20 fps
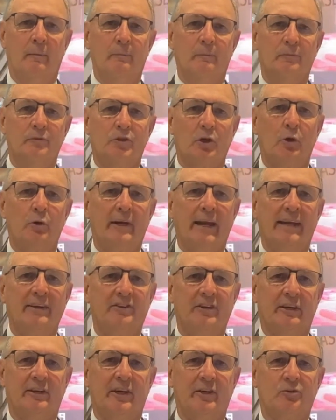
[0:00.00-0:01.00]

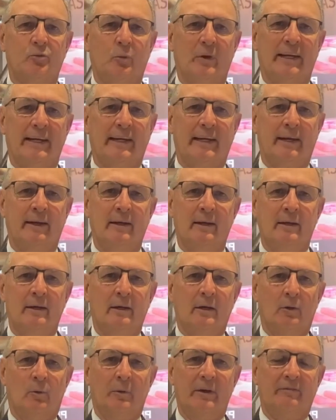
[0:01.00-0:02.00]
showcasing this week.
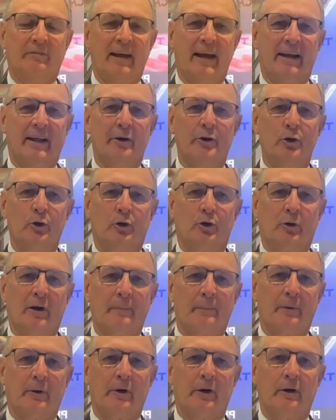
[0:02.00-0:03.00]
We've got a new
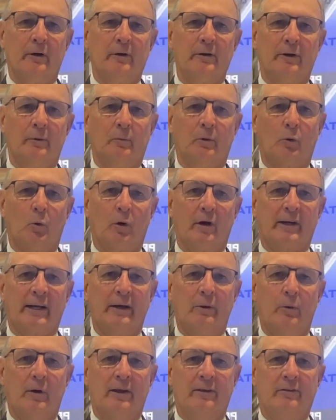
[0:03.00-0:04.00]
gripper that we're
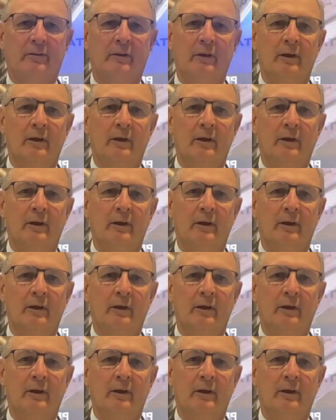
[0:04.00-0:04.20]
working with